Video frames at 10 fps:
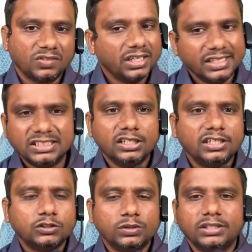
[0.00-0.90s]
Is it clear,
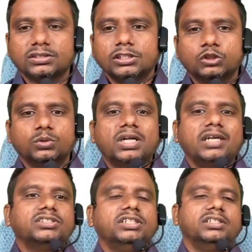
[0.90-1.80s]
students? So
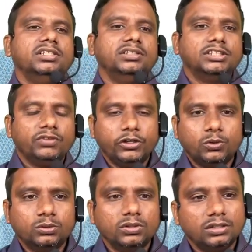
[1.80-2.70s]
that's it in this
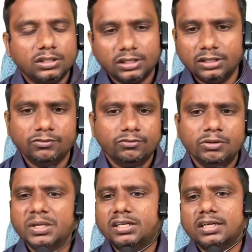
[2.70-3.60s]
video. We
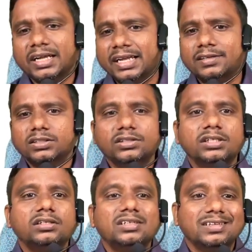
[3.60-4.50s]
meet again in
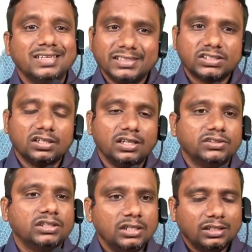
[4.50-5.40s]
the next class.
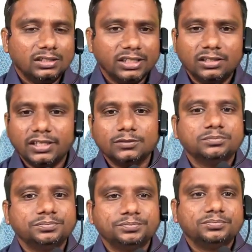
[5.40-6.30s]
Till then,
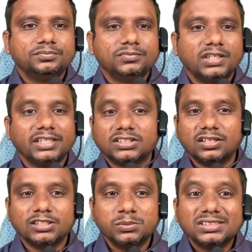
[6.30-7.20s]

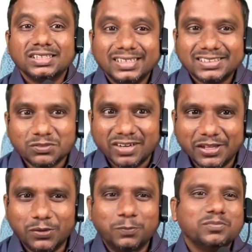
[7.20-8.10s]
class means next
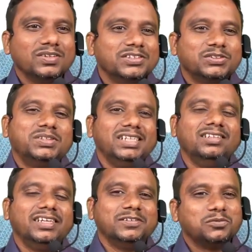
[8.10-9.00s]
video. So till
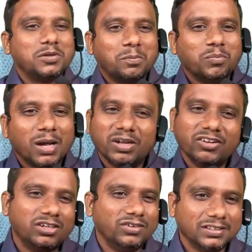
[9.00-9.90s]
then, bye bye
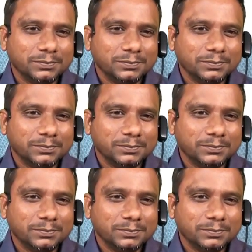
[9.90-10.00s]
everyone.